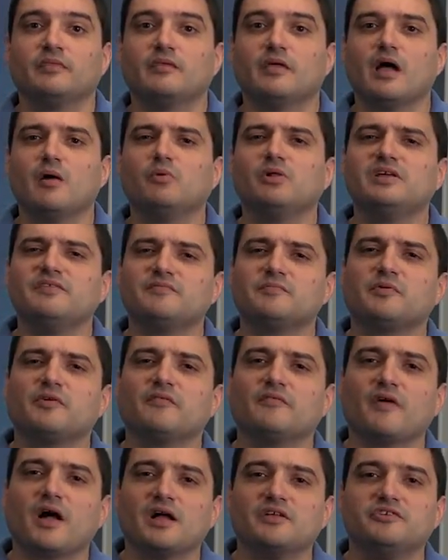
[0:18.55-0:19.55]
I will even
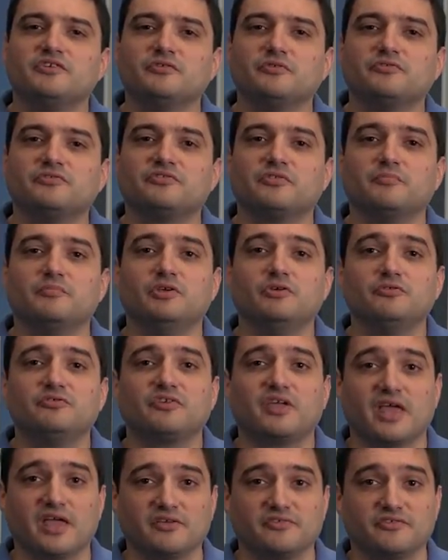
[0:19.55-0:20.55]
provide you some use
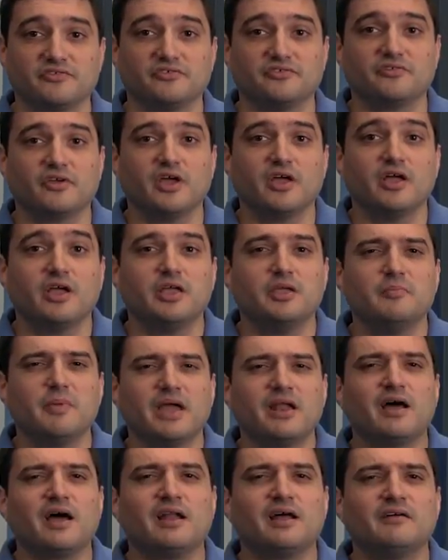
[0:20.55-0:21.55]
cases you
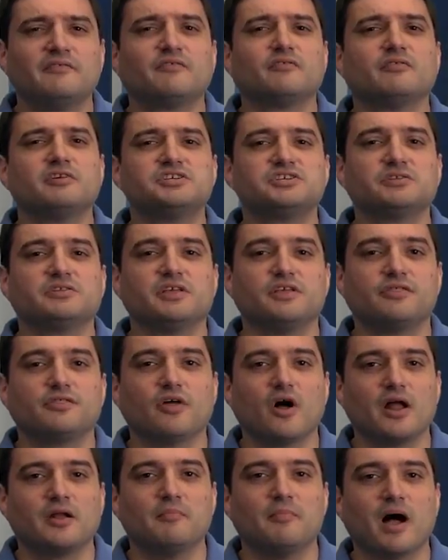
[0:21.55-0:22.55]
may not have originally
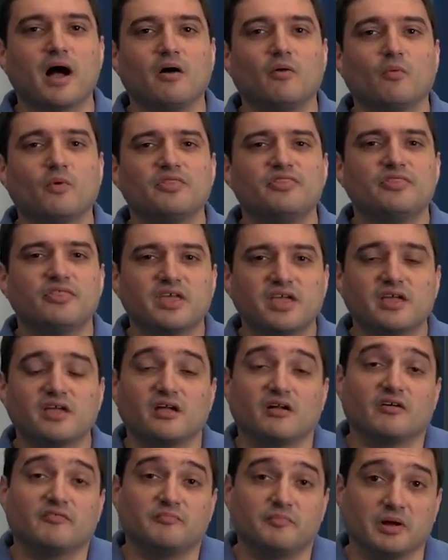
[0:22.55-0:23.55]
thought about when
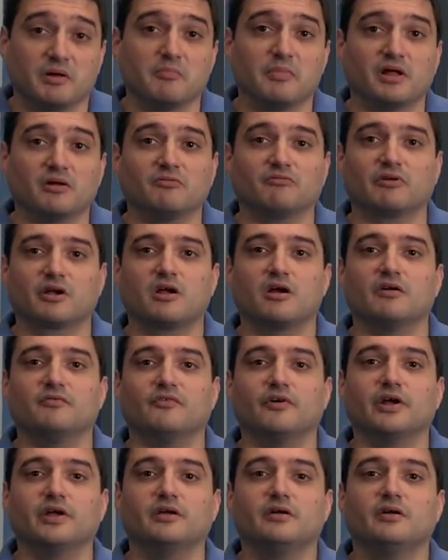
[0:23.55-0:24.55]
thinking of bare metal
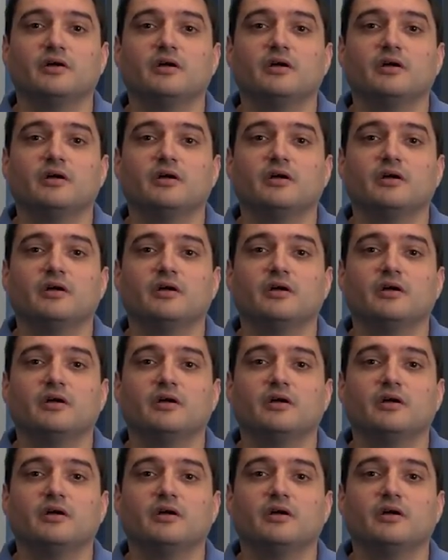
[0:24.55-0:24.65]
recovery